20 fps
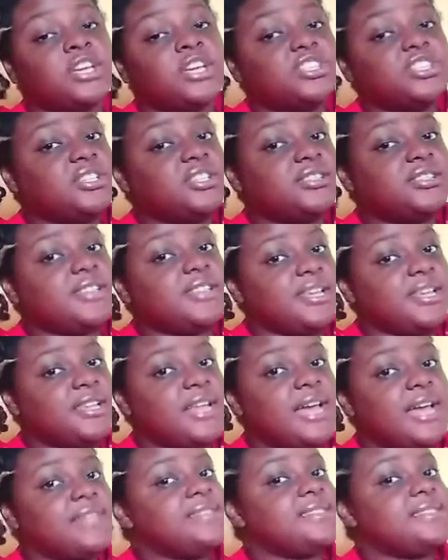She said
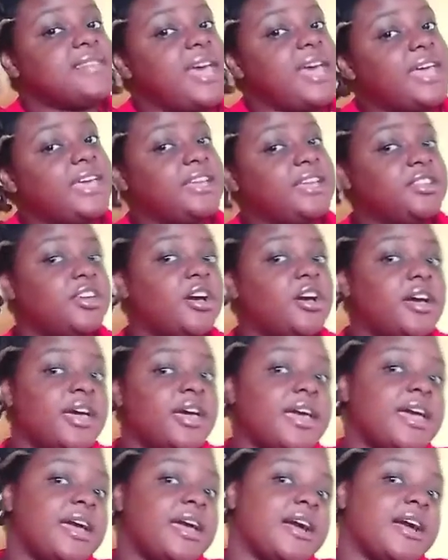that tying your
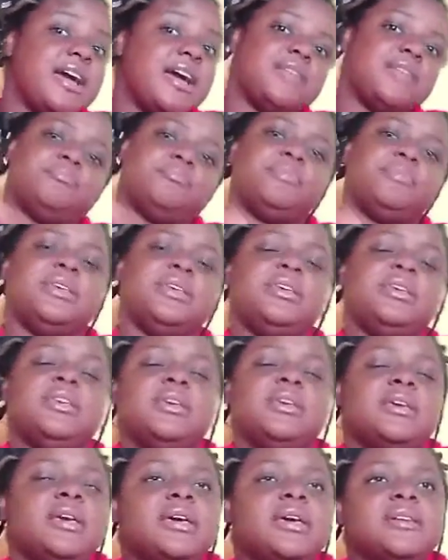hair can
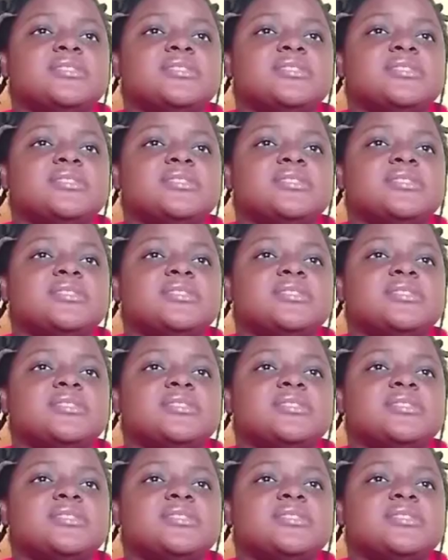be